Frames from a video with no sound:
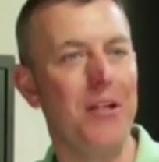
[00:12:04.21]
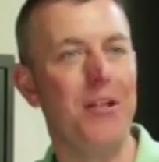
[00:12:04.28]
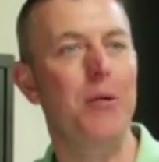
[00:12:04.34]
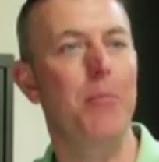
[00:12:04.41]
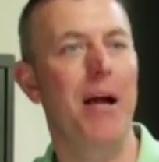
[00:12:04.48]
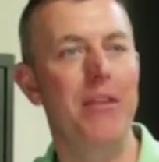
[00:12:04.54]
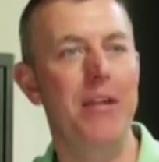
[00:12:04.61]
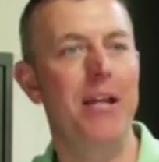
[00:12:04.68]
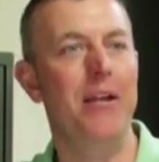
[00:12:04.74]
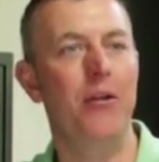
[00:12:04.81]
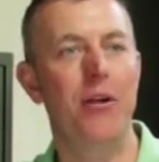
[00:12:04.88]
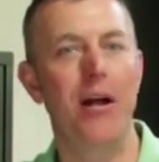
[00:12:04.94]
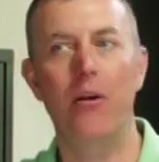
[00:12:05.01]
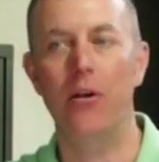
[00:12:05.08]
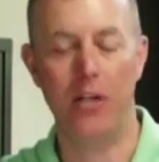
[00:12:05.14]
You buy the
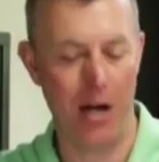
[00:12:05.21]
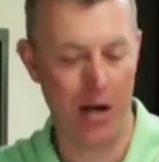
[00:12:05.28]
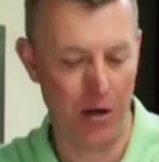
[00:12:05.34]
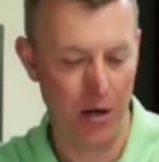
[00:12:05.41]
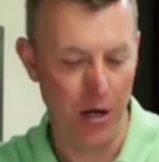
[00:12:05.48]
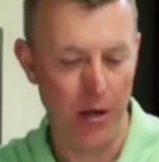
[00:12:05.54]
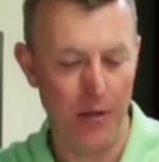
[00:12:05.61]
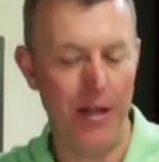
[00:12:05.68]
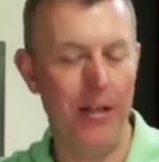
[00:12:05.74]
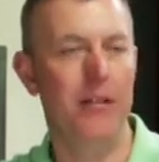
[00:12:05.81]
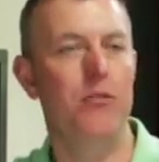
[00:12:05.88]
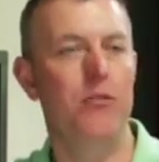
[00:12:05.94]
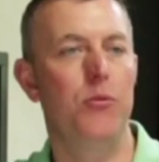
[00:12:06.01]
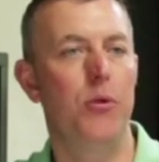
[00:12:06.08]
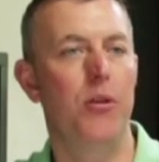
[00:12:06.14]
$800 car, that
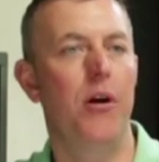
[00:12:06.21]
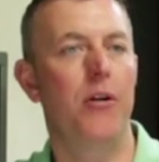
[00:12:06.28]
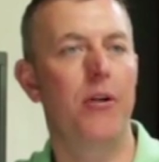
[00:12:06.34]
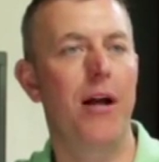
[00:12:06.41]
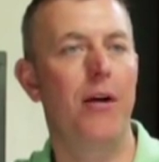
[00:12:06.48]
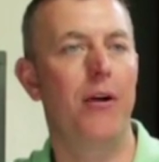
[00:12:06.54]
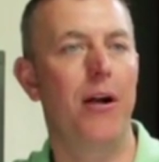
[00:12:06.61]
leaves you with a $100